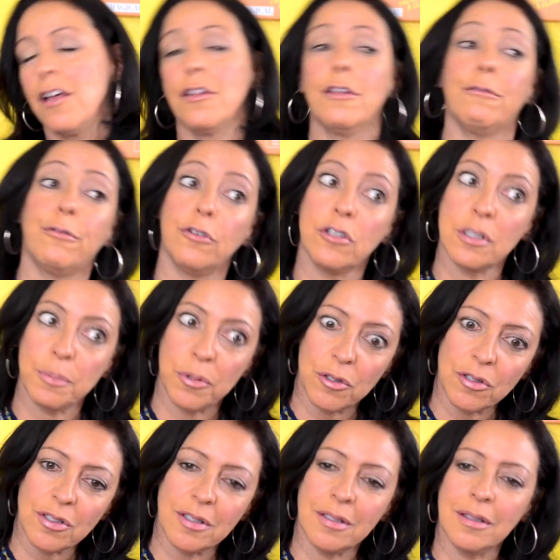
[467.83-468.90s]
the first
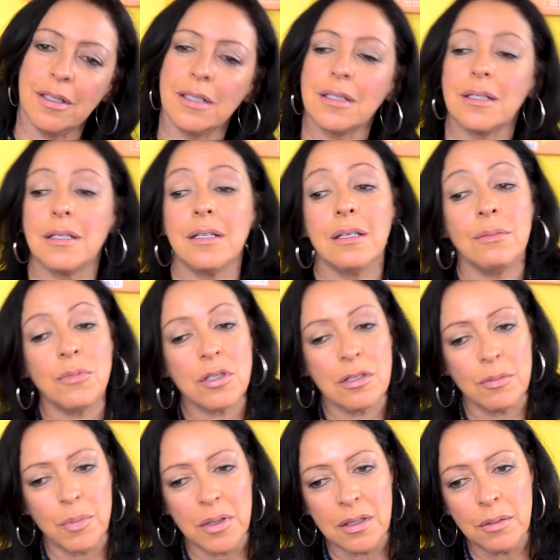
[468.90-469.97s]
person that seems to
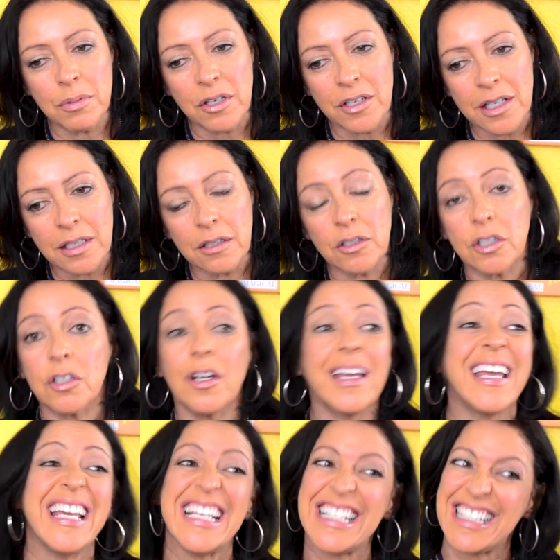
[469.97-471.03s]
be the killer
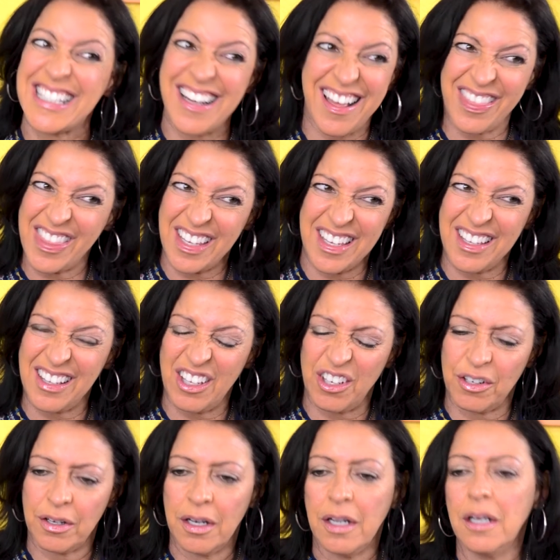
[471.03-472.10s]
is not the killer.
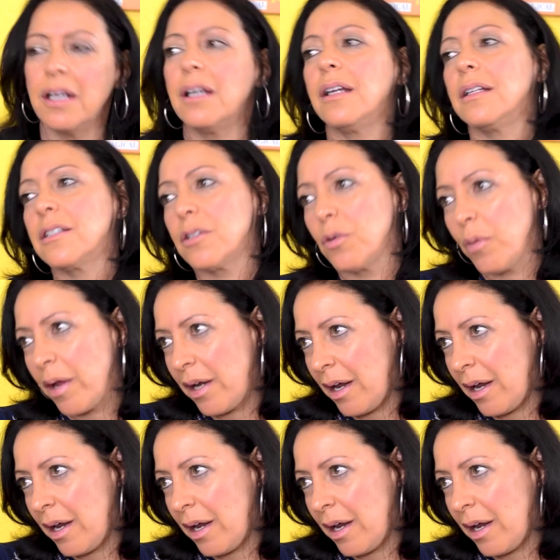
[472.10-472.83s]
It's a red